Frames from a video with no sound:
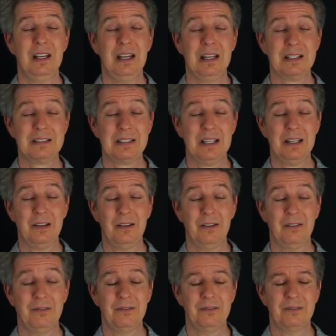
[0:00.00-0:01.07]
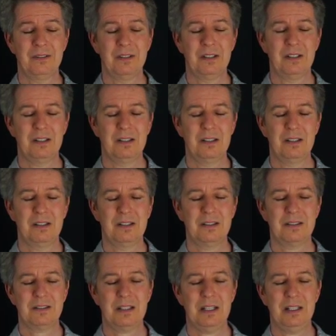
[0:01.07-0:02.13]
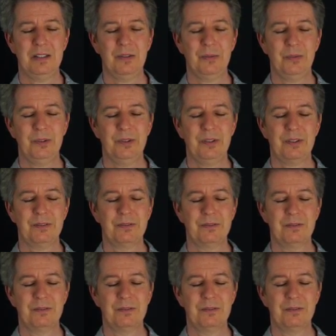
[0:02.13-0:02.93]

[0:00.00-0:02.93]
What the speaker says: Exhale, say your word.